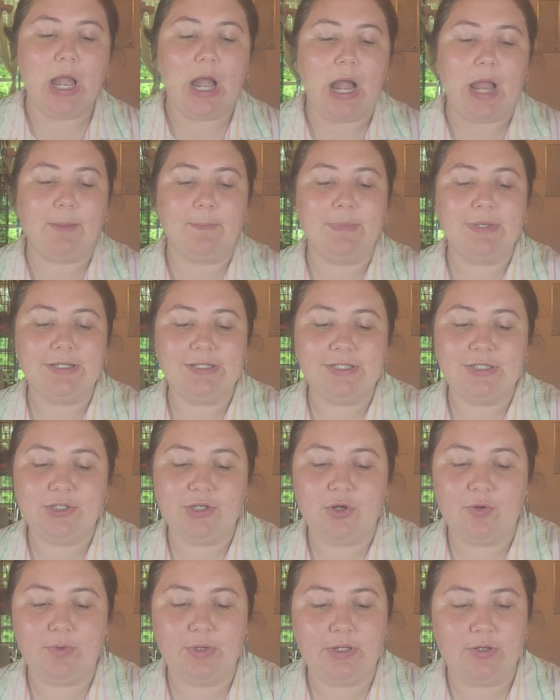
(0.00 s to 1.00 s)
I meant to
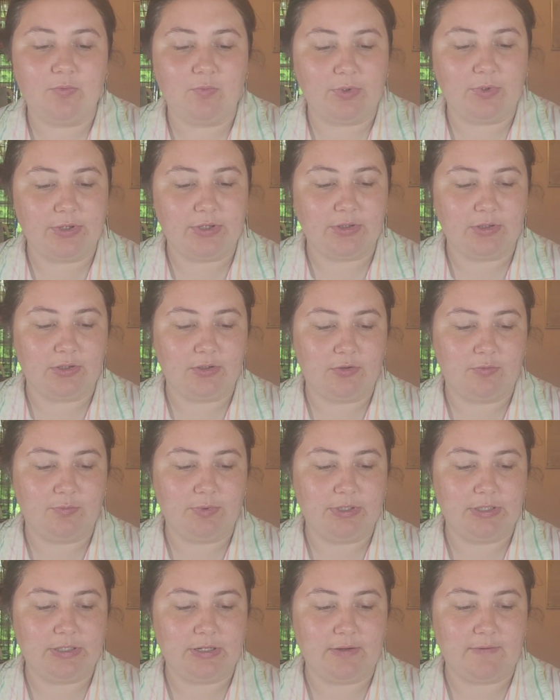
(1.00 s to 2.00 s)
go in with a little
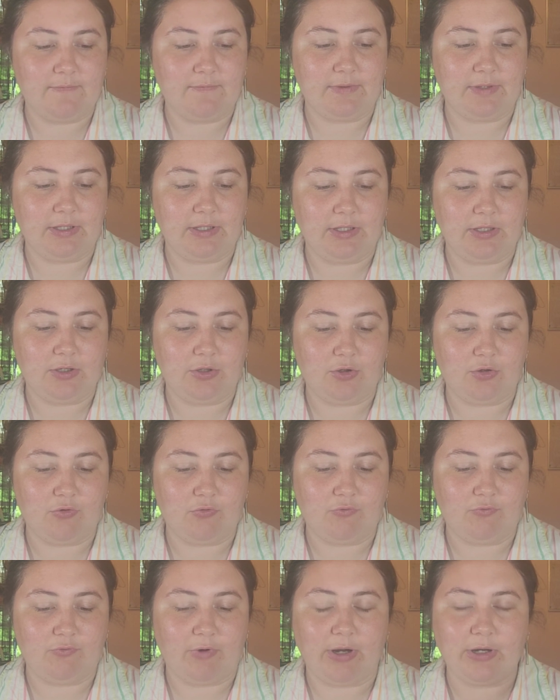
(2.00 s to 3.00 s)
bit of the
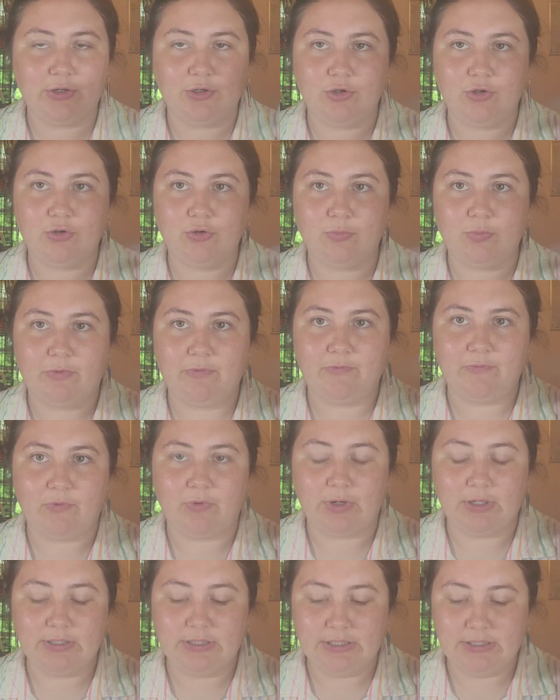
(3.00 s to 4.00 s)
corrector before
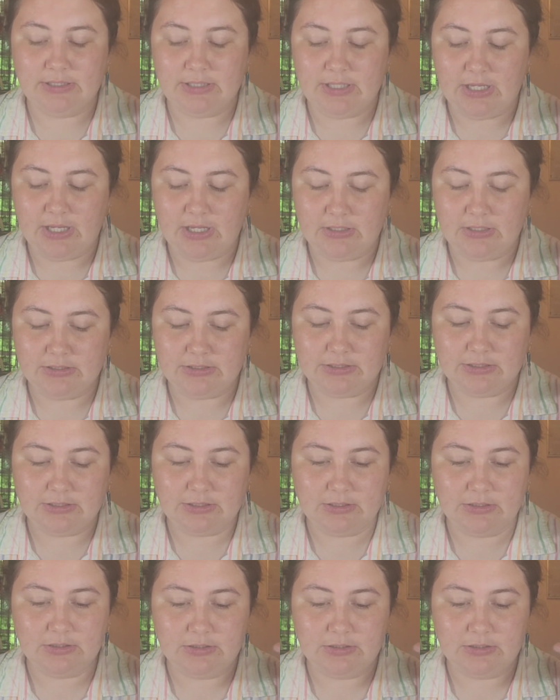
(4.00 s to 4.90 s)
I did that.